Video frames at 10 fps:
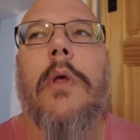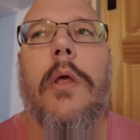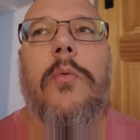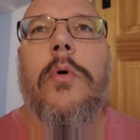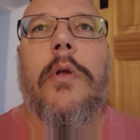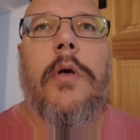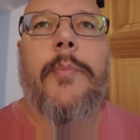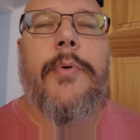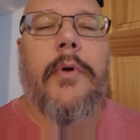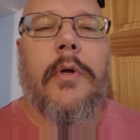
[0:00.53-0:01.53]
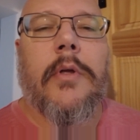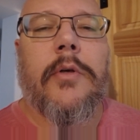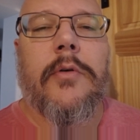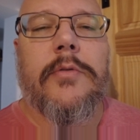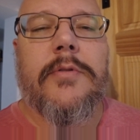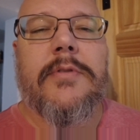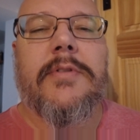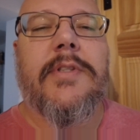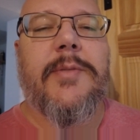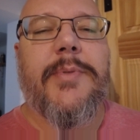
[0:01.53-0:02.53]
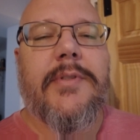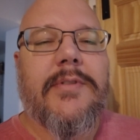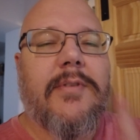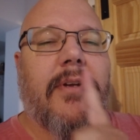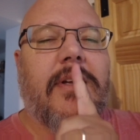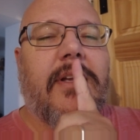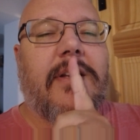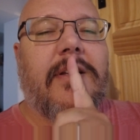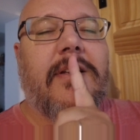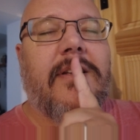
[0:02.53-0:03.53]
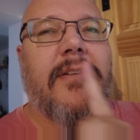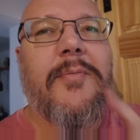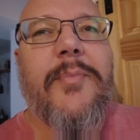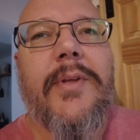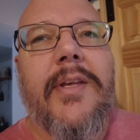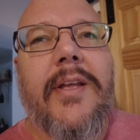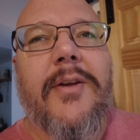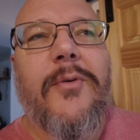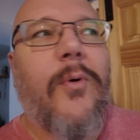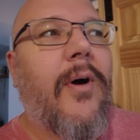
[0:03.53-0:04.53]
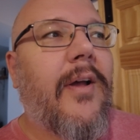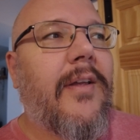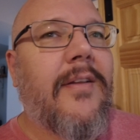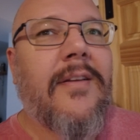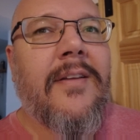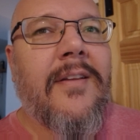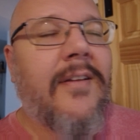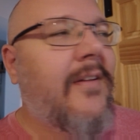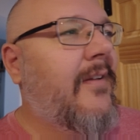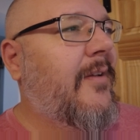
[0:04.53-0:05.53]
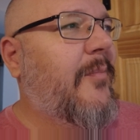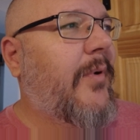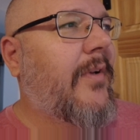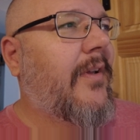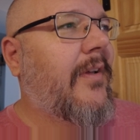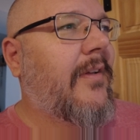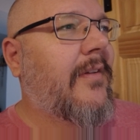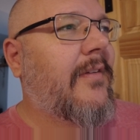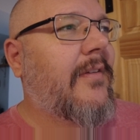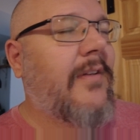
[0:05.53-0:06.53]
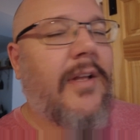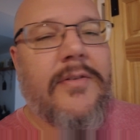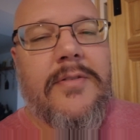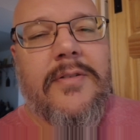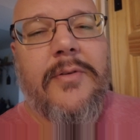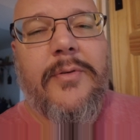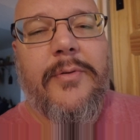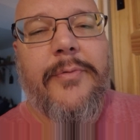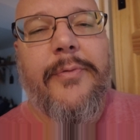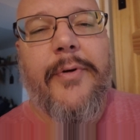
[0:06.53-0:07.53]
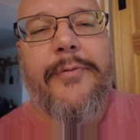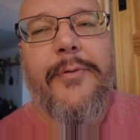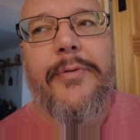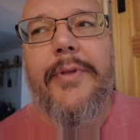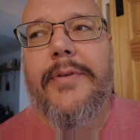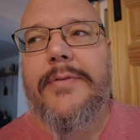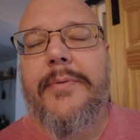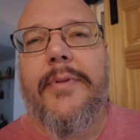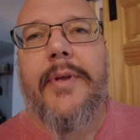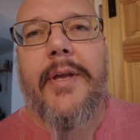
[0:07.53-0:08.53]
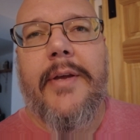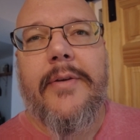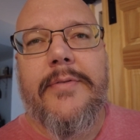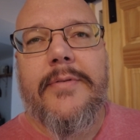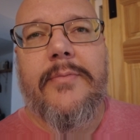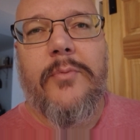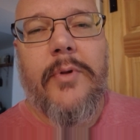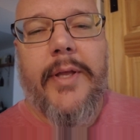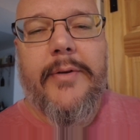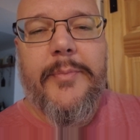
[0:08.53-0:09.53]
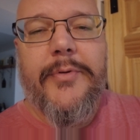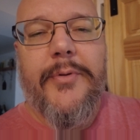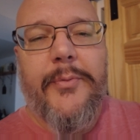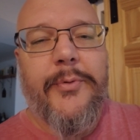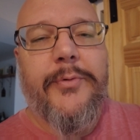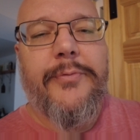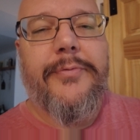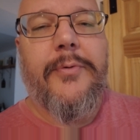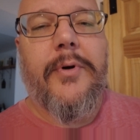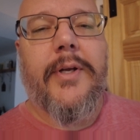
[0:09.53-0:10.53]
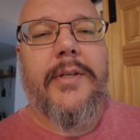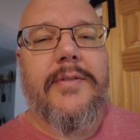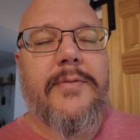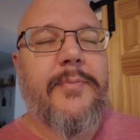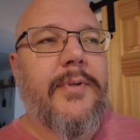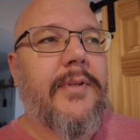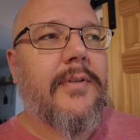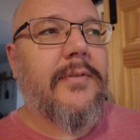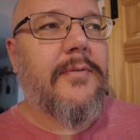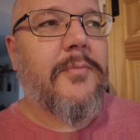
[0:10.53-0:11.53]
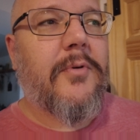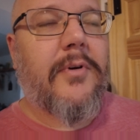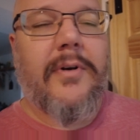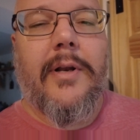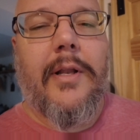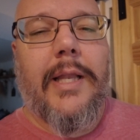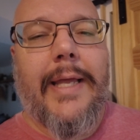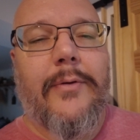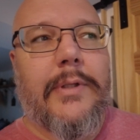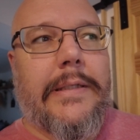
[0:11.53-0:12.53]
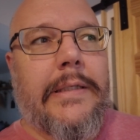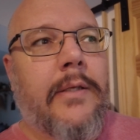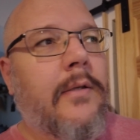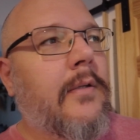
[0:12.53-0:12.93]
Hey, what up? Girls are sleeping, so I gotta be kind of quiet. But yeah, I'll just show you a few things around the house. We'll head up to the roof where I can speak a little more loudly